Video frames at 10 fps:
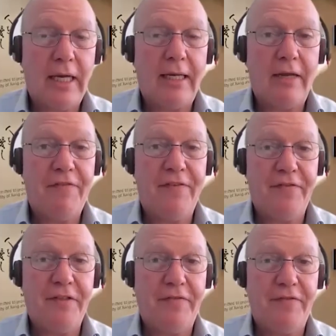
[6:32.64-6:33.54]
at a
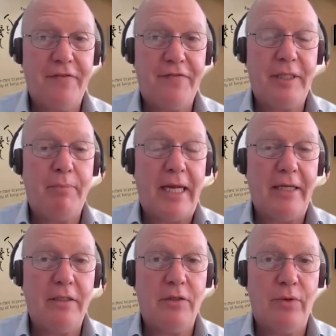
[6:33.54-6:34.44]
50-50
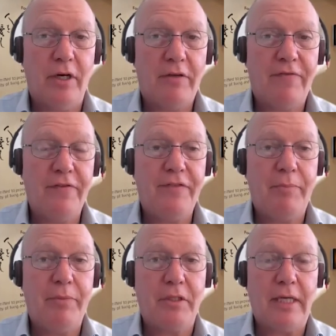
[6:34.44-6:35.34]
blended work,
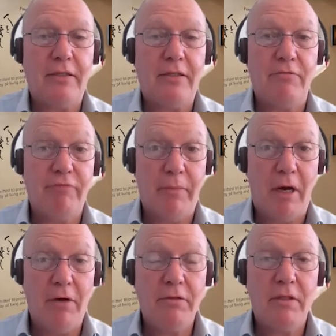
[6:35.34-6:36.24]
50%
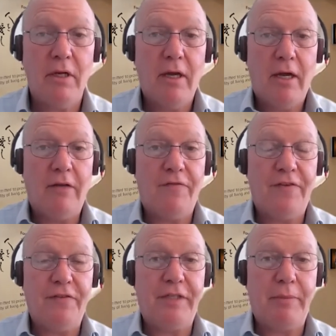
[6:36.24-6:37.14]
remote and
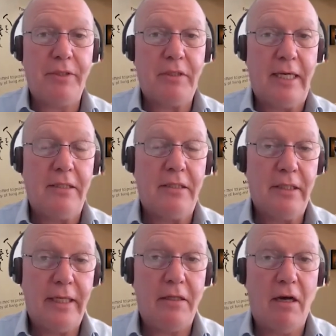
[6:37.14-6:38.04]
50%
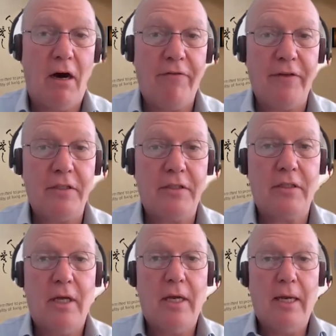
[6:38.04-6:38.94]
in the
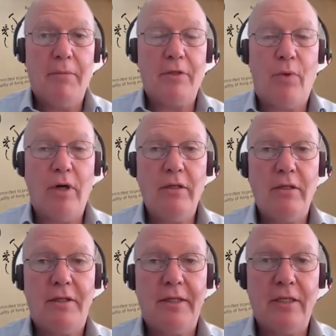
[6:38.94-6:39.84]
office. But one of
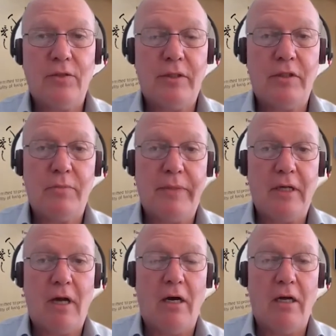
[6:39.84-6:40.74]
the things which has
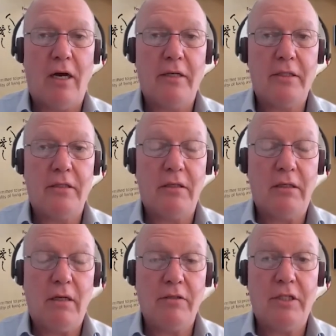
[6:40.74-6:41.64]
been highlighted,
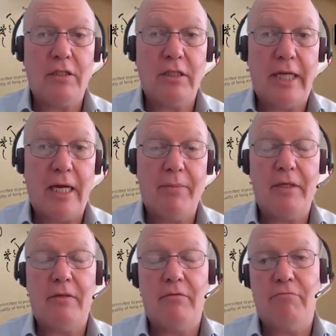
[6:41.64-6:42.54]
and not just now,
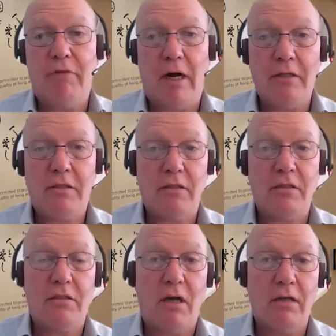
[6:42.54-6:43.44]
but right at the
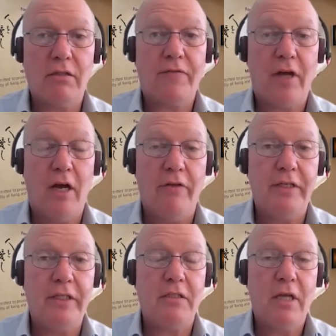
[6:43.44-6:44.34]
start of
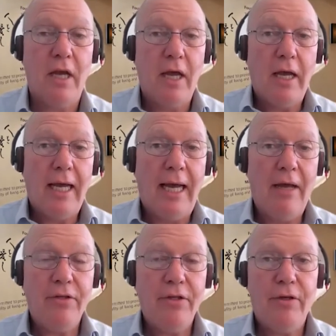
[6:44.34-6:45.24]
COVID, is
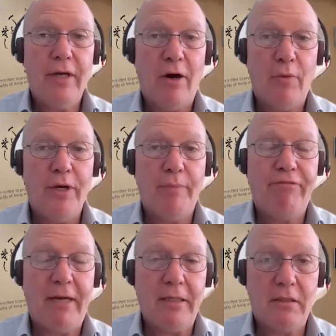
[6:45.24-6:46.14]
how do you help
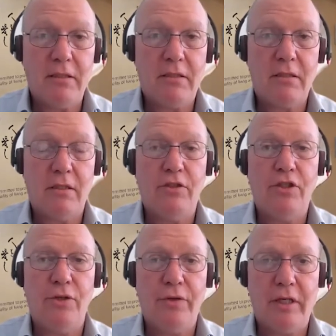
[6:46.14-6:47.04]
apprentice and
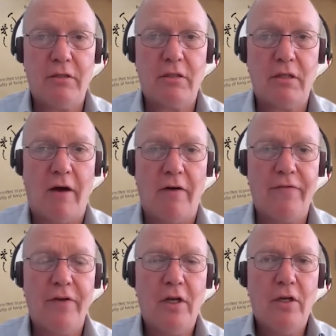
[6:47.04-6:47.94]
junior staff
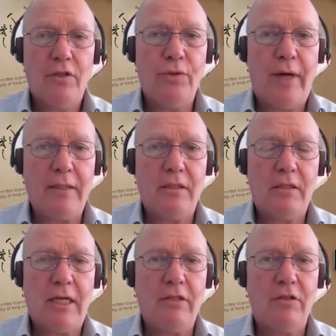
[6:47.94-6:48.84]
to
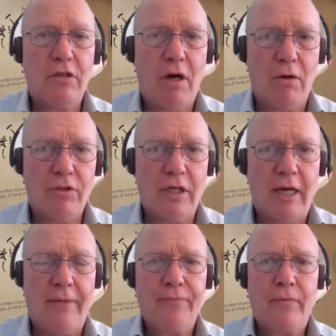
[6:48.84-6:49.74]
understand your
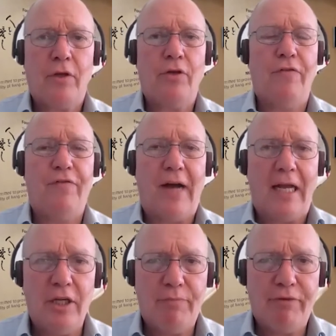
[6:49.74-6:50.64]
culture, your
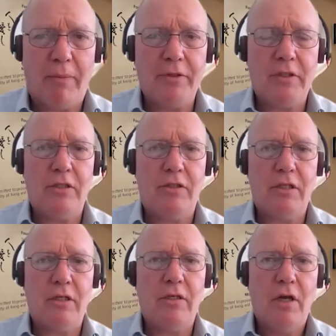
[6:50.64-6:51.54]
value
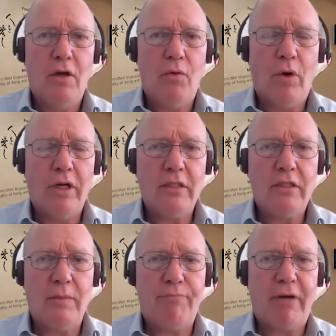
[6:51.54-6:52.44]
proposition, what
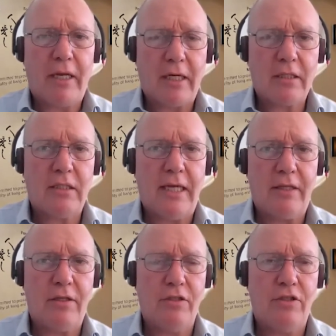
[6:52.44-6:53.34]
is the product
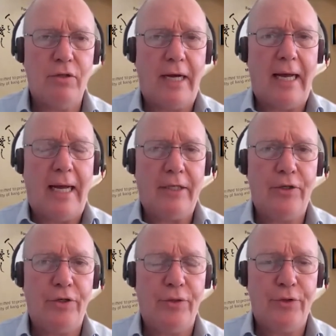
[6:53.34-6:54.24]
set that
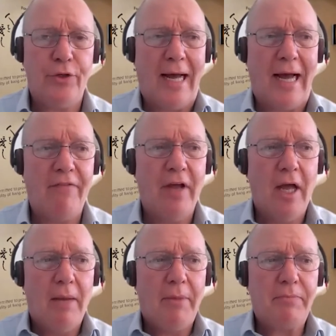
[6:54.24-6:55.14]
you have,
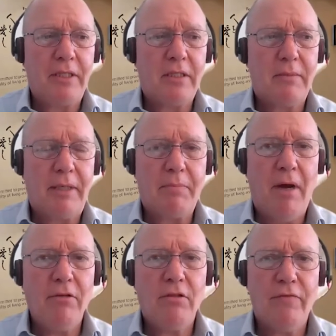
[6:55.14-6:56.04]
but
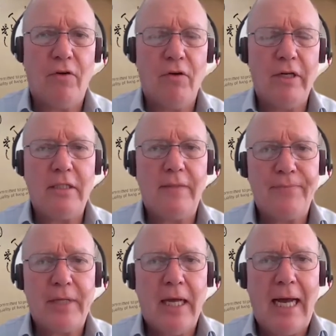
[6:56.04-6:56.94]
most of all is
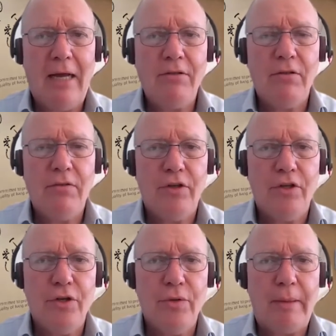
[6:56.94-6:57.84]
how do
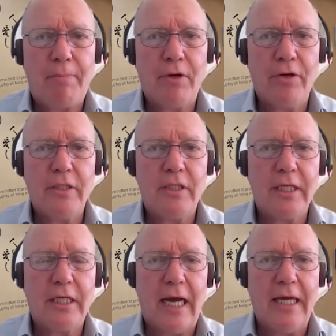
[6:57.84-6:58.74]
new employees
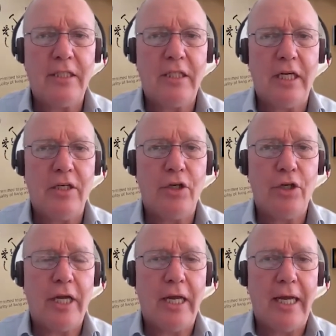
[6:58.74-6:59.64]
engage
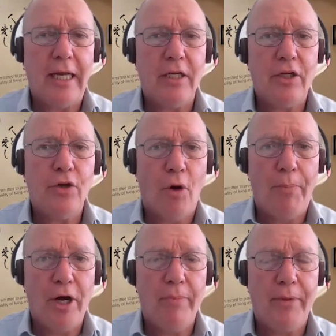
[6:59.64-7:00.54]
in your
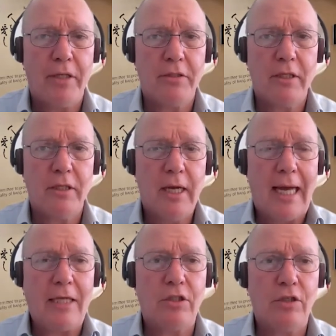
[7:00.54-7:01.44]
purpose
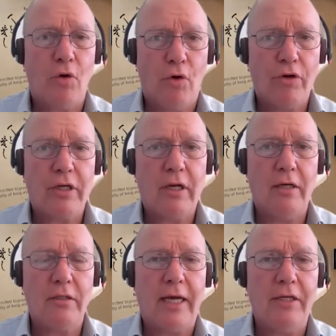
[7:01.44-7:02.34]
as an
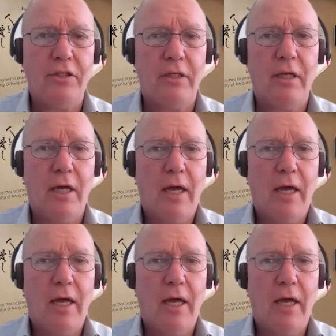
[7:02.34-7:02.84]
organization?